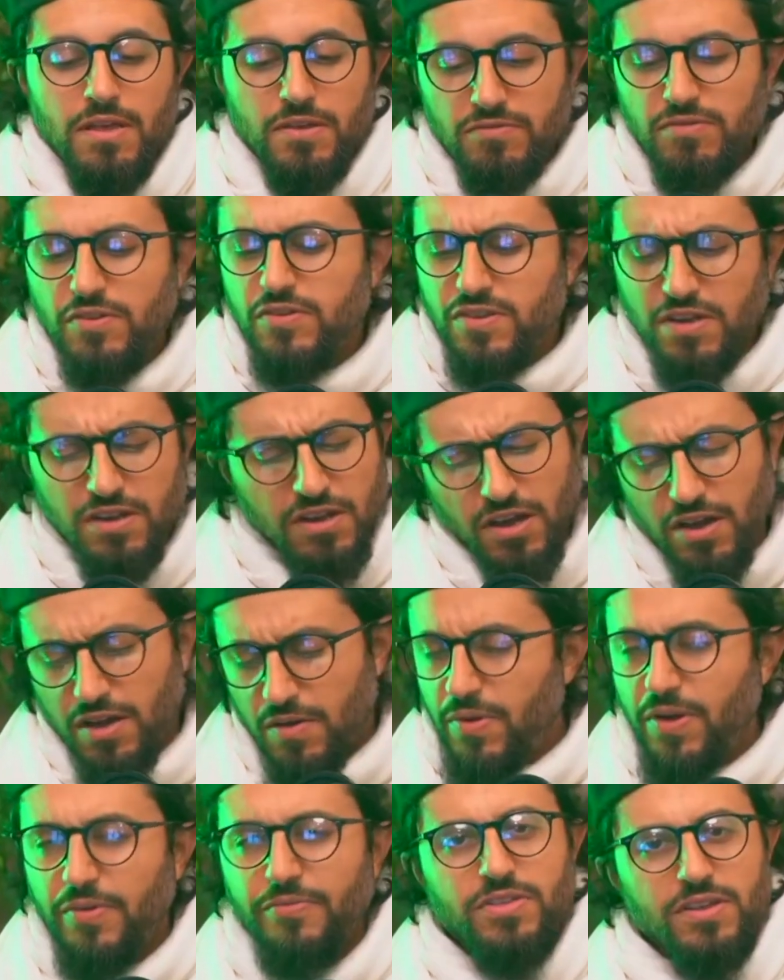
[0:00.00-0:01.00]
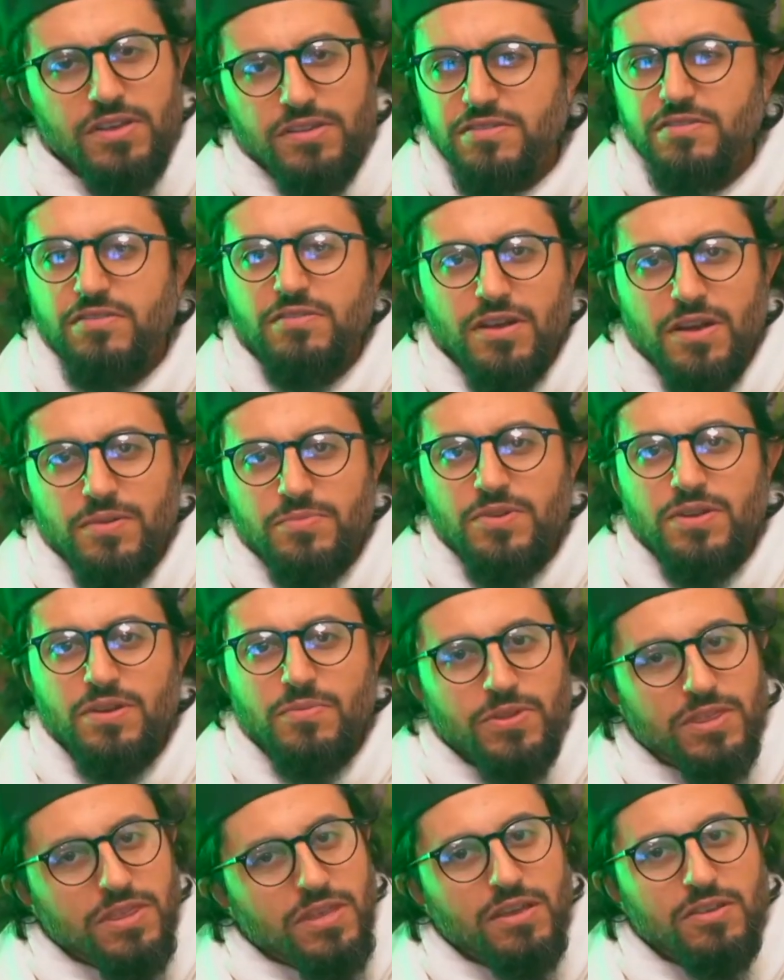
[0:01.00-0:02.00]
So he said, "No, everything's good, alhamdulillah,
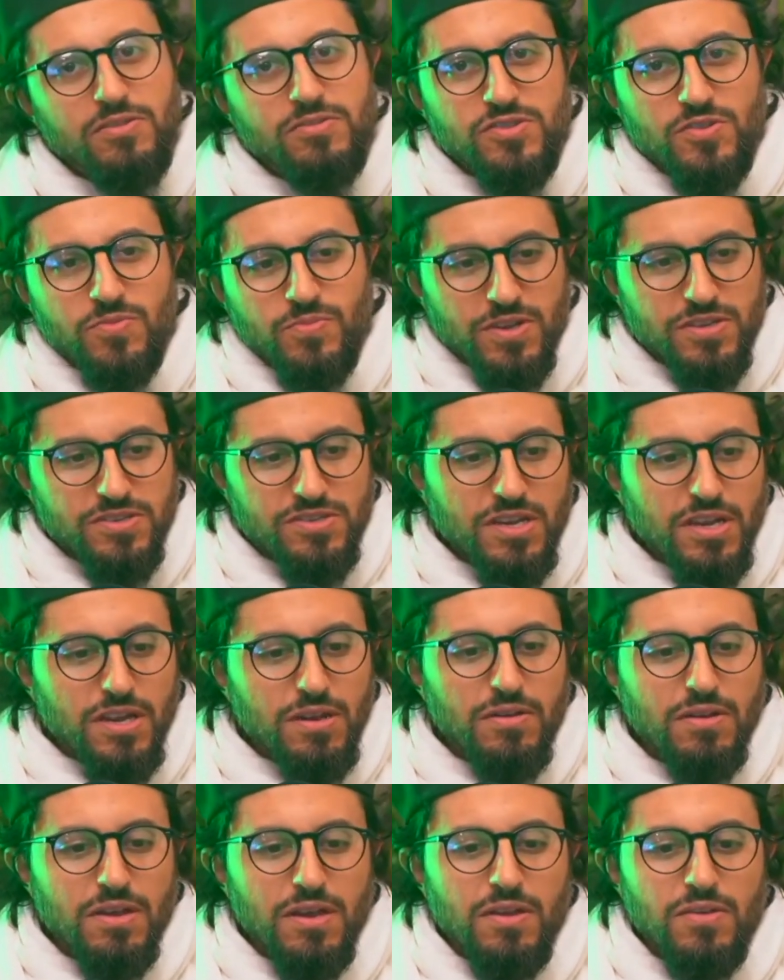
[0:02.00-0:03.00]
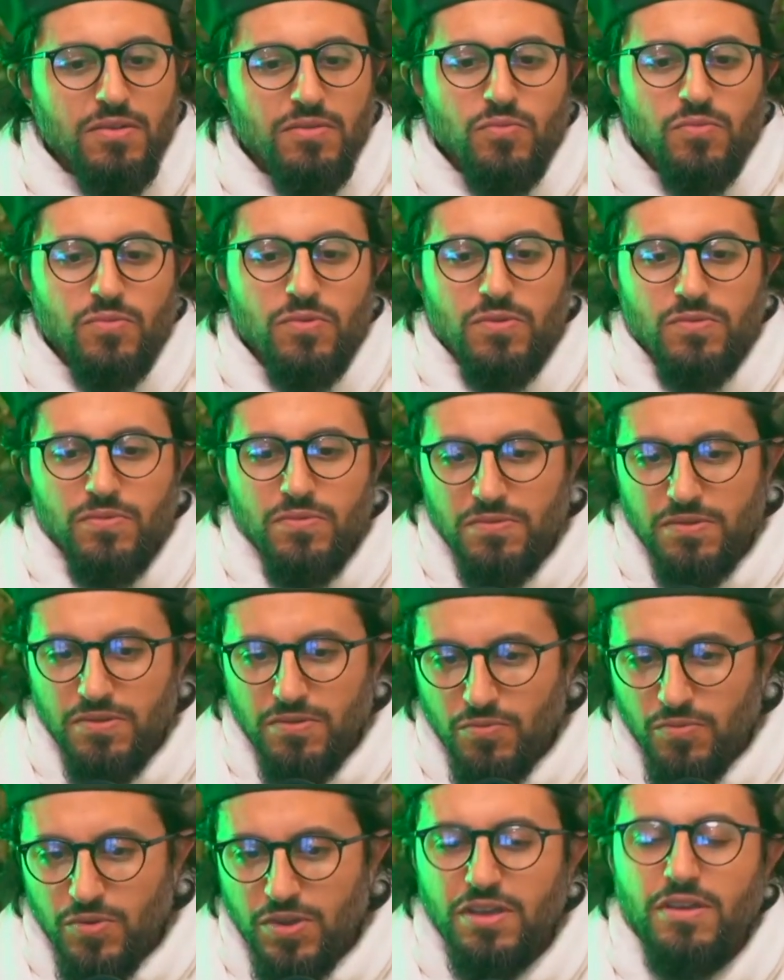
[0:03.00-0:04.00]
but thank you so much, and and you
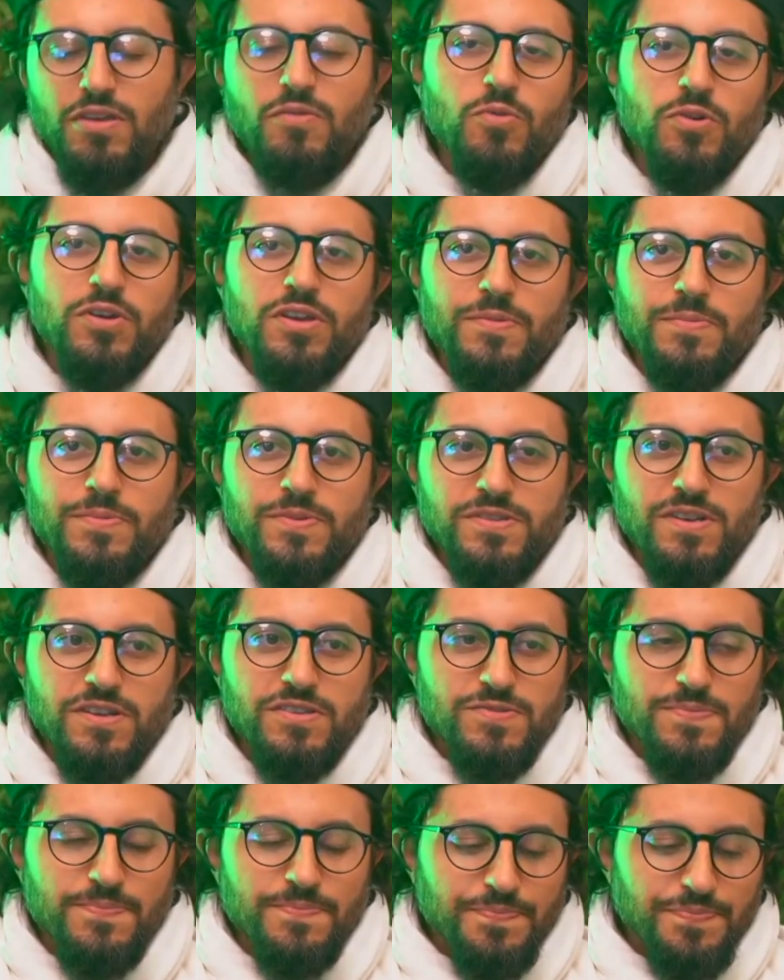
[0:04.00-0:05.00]
know, we keep, we'll keep in touch."